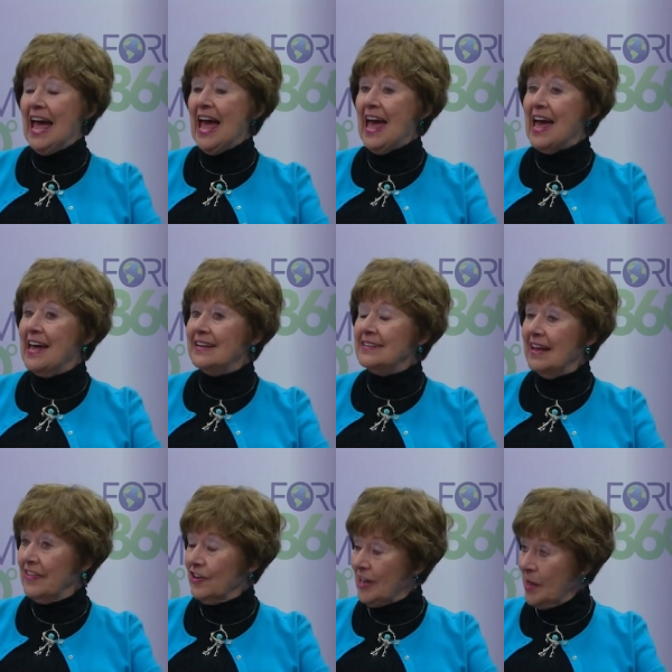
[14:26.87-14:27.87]
and
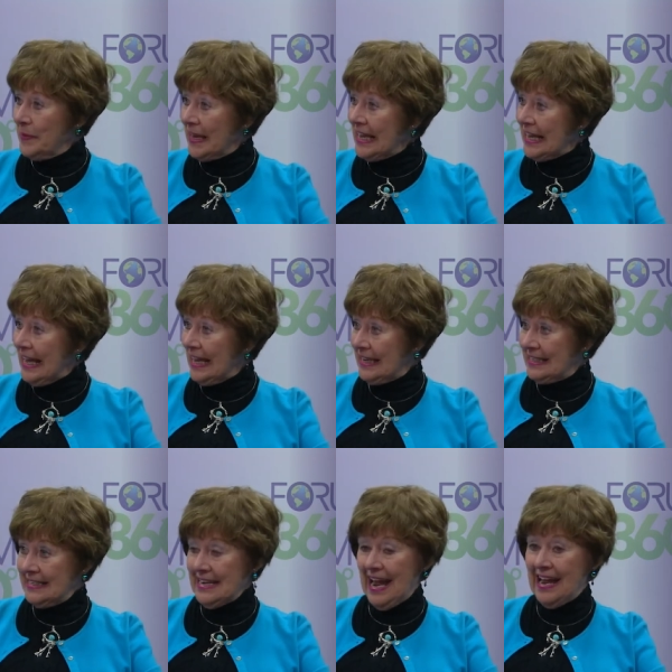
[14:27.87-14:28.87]
they're coming
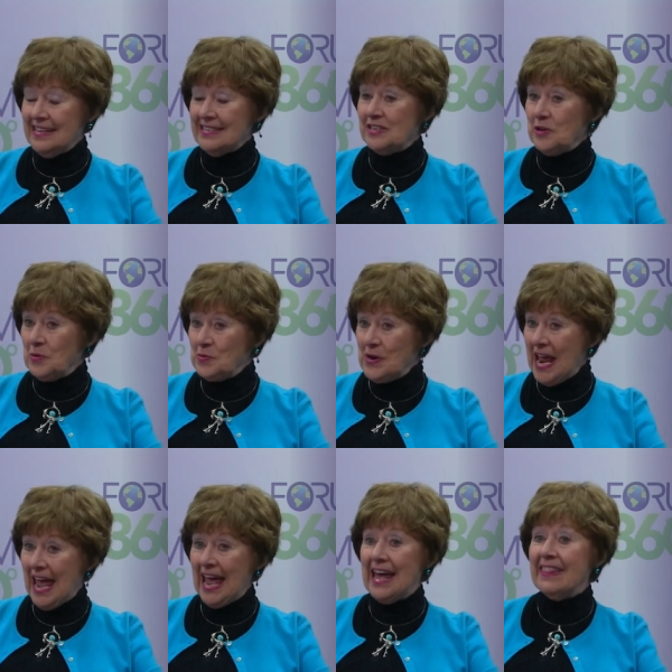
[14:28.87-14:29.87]
again soon,
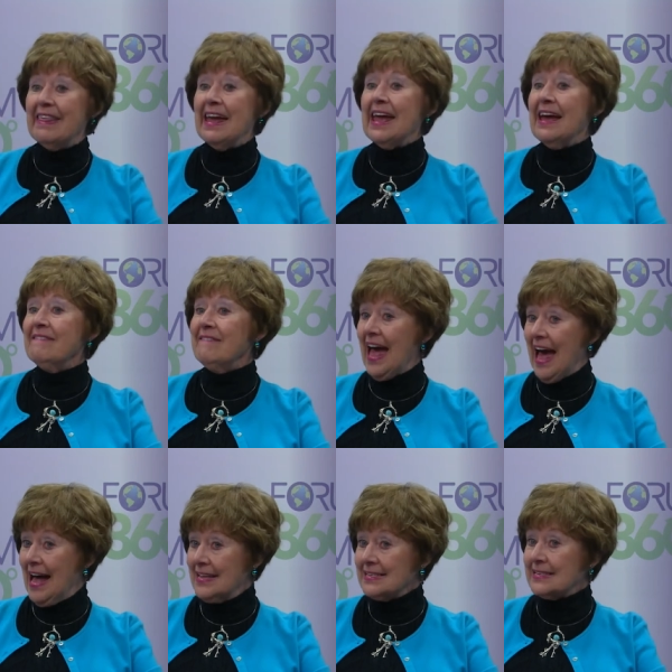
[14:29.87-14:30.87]
and they have
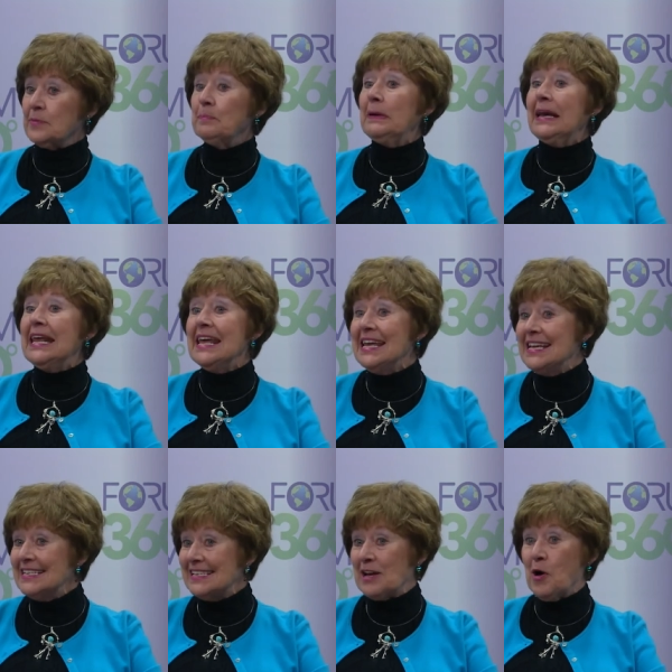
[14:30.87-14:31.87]
asked to oh.
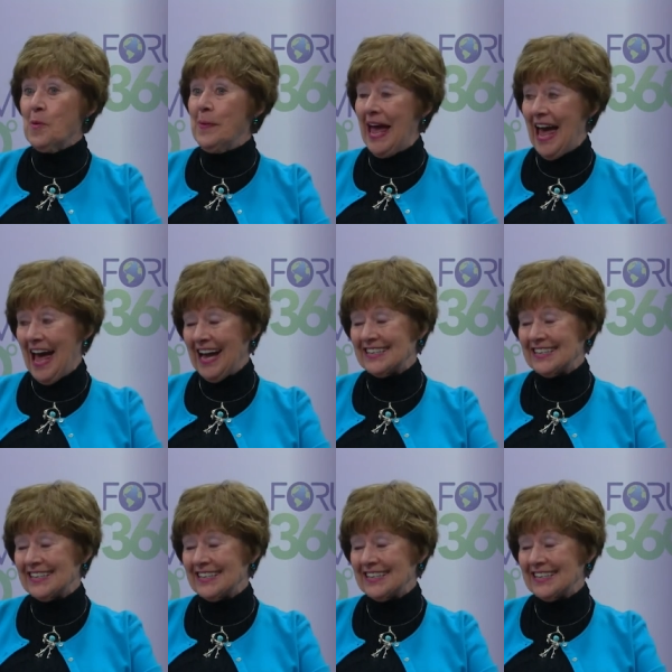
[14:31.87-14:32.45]
please go back